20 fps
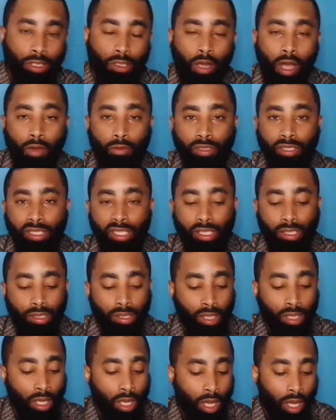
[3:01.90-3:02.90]
So I was
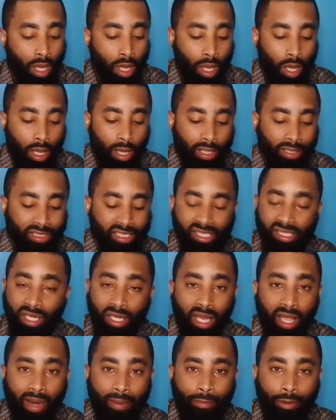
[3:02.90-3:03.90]
just
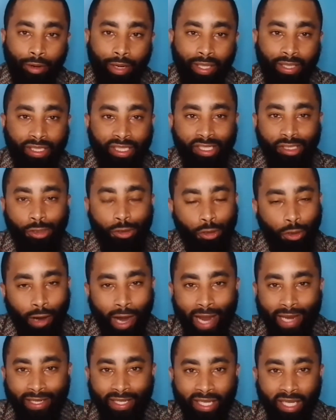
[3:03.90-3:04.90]
clamoring, just
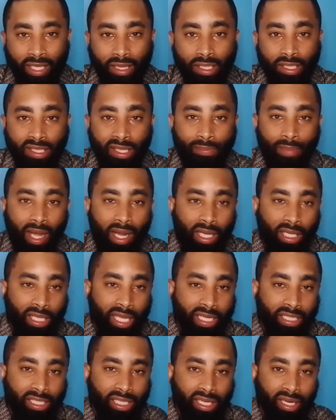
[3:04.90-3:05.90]
trying to get this in my
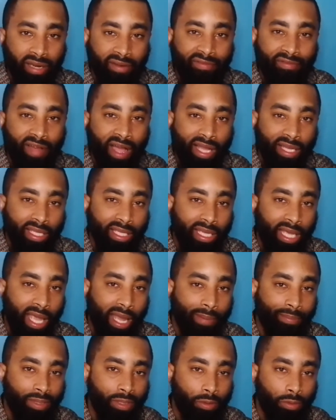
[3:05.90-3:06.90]
collection, and it finally
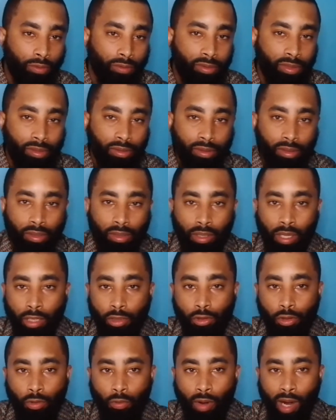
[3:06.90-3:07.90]
came to the
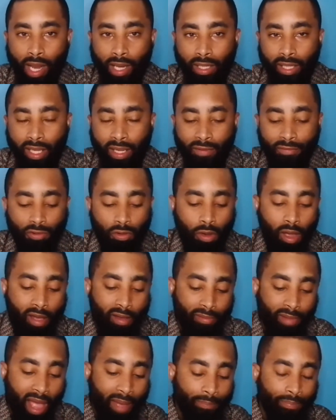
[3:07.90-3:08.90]
country where I live. So
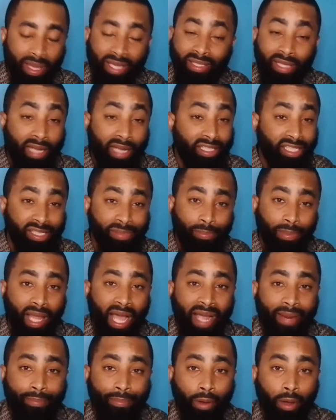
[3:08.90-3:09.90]
I just
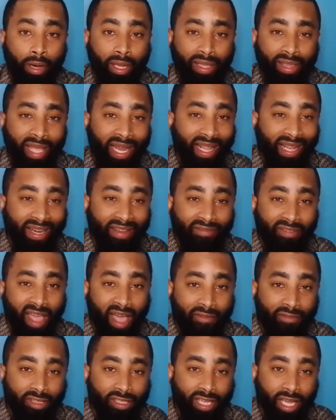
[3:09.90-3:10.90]
blind bought it. They didn't even
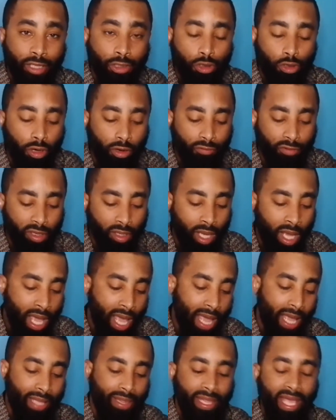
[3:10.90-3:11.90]
have a tester of it,
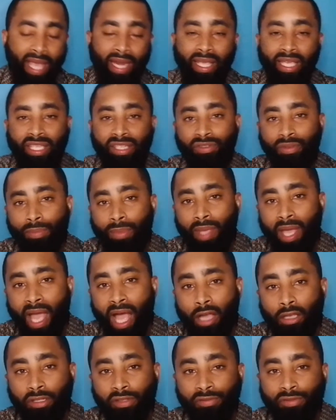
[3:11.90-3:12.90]
and that is from the
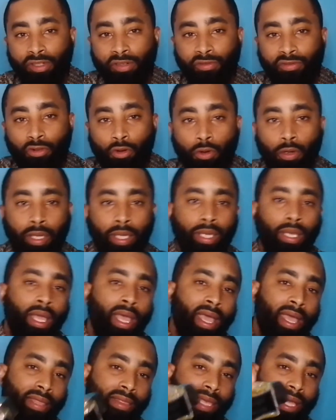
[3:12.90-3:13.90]
house of
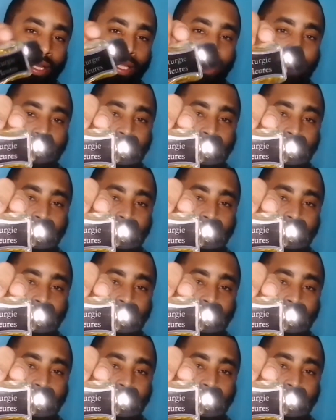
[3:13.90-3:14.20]
Jovoy, and that is